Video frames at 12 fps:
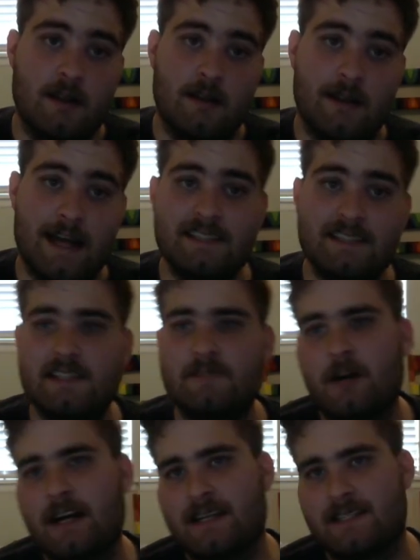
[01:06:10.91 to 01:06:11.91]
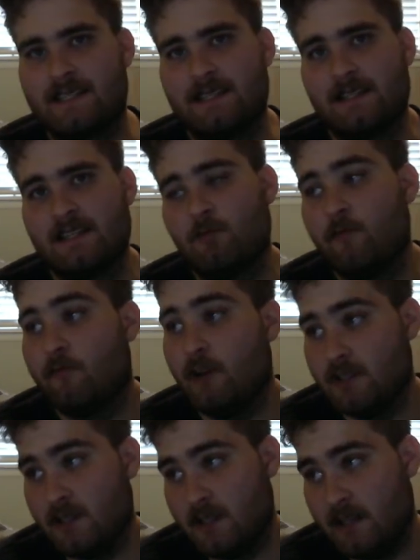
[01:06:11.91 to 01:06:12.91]
Last Express. This one
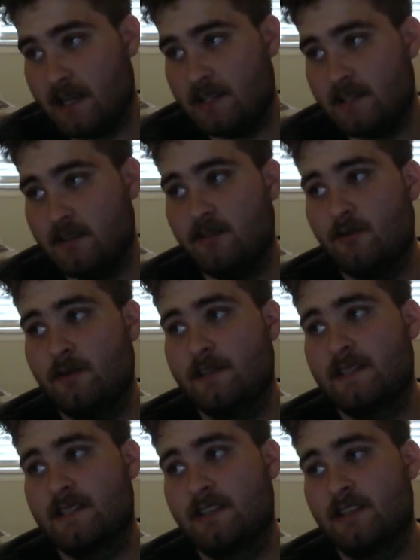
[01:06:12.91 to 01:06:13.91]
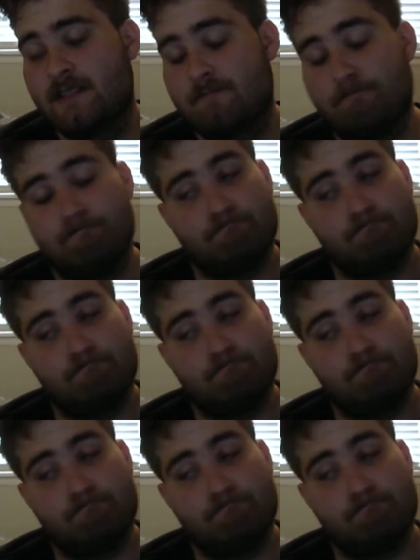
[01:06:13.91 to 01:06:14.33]
falls into that too. It's just